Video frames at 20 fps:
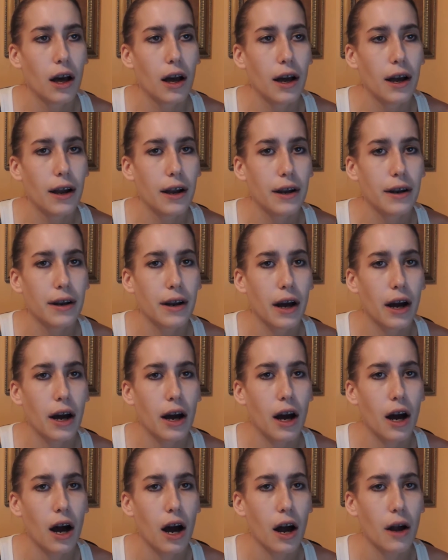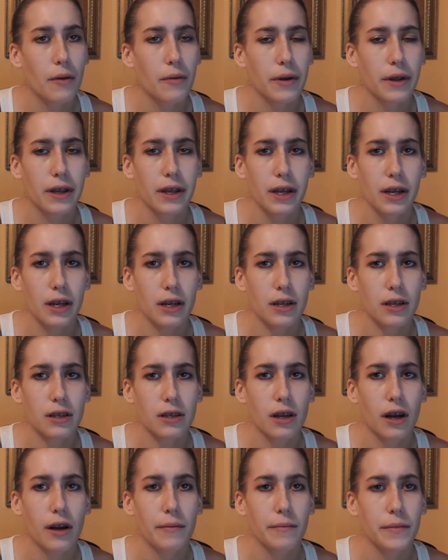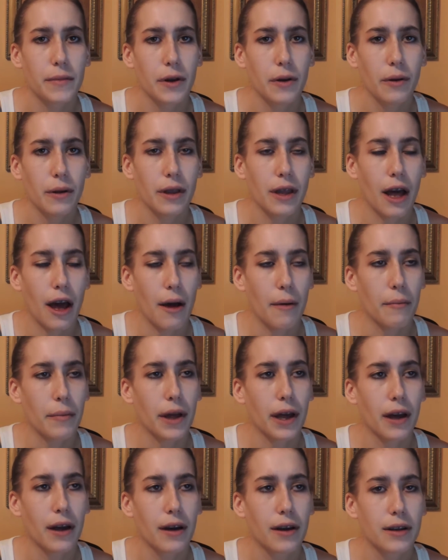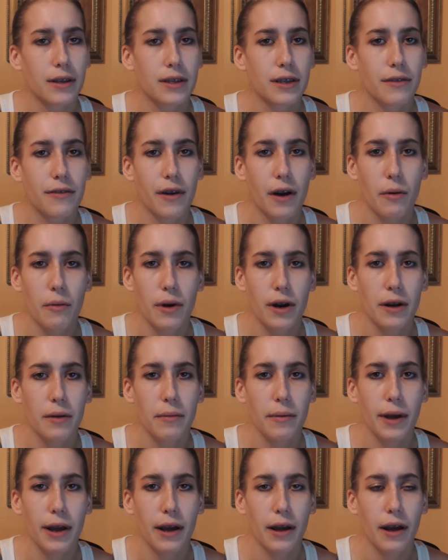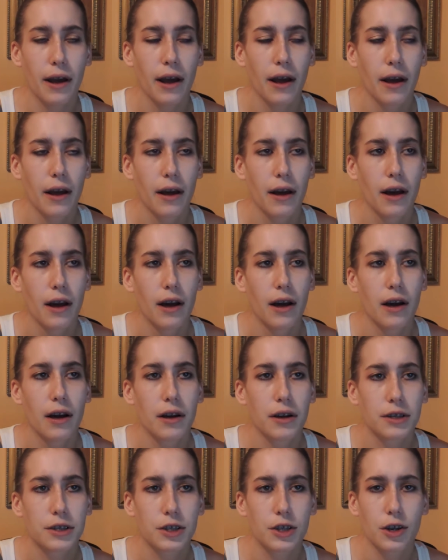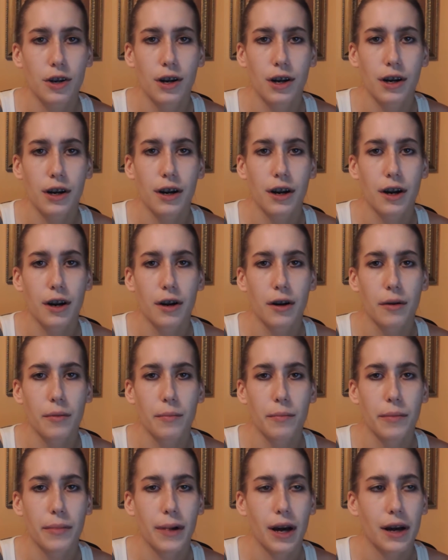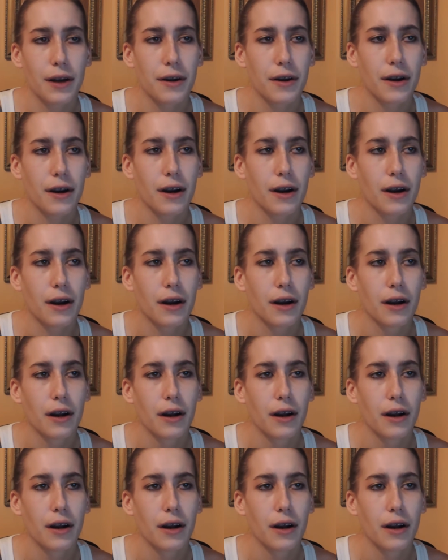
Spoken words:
And I really need to stop doing that, because if I want to be a stronger, better